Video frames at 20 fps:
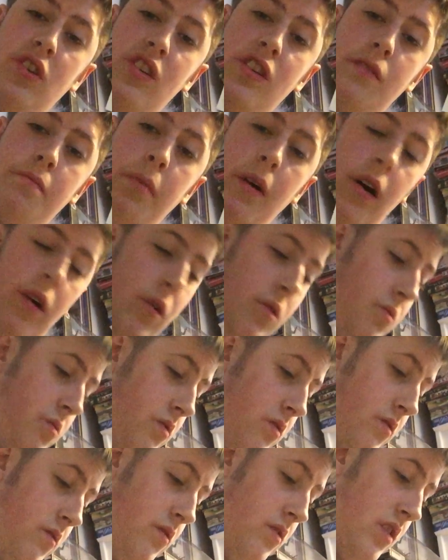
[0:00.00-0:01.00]
Dust Bowl
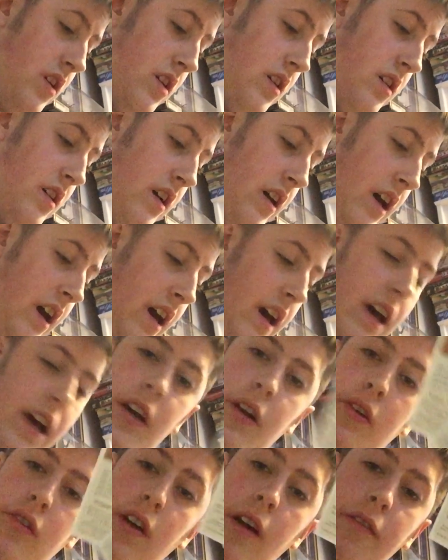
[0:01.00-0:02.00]

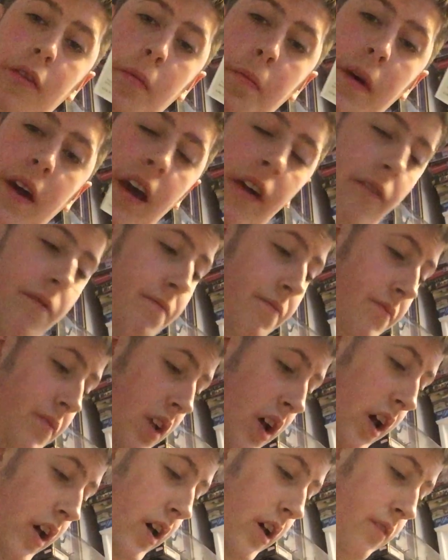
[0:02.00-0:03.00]
and Gravel Pit.
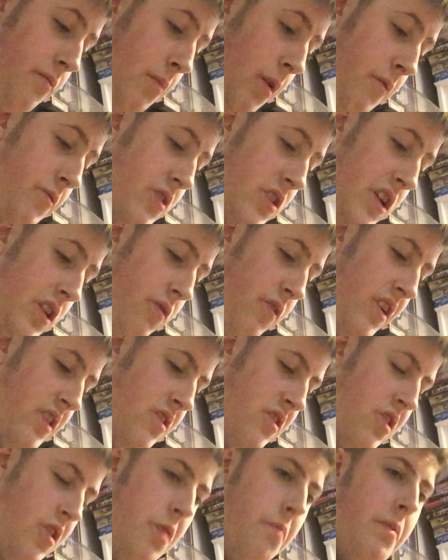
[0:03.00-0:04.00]
Obviously the
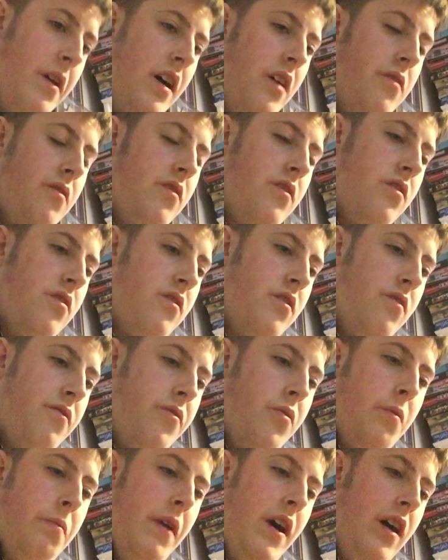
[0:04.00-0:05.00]
rent's £2 to
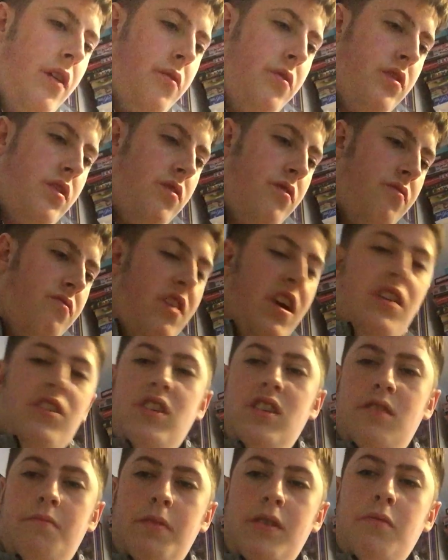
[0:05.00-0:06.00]
£4,
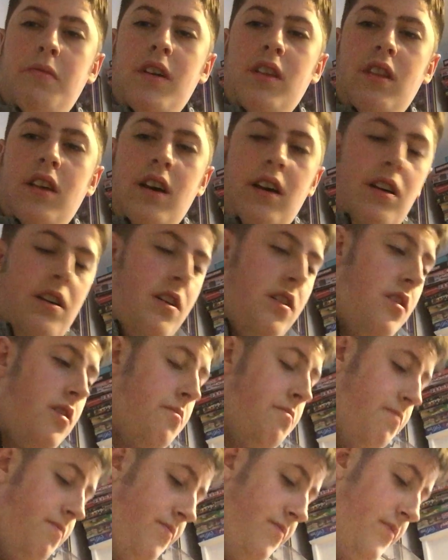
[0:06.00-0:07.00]
ranges between that.
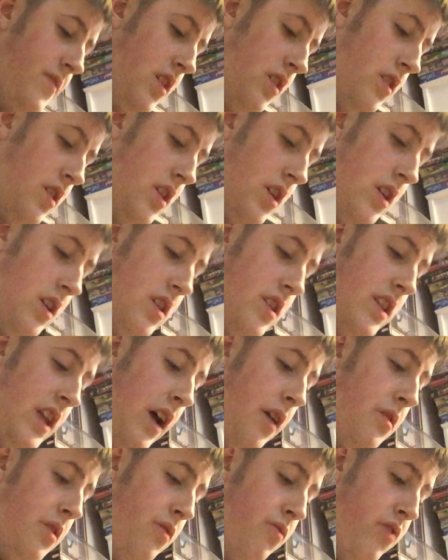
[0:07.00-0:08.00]

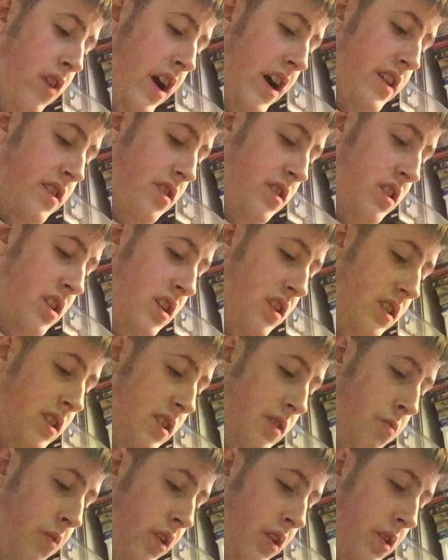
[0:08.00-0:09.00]
Now the red, this
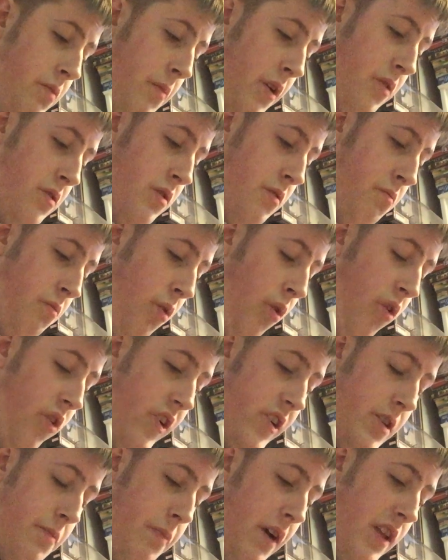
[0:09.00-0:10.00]
is one of the more
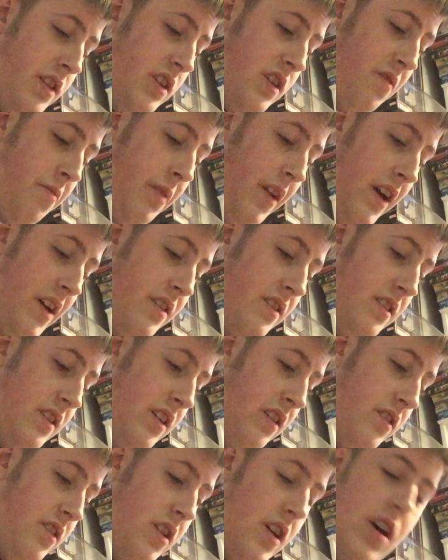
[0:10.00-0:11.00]
expensive
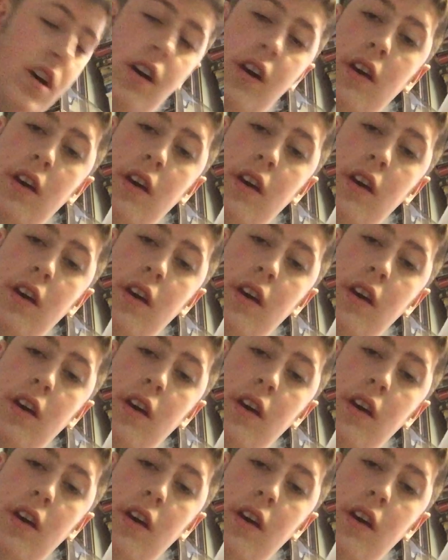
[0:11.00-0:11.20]
places.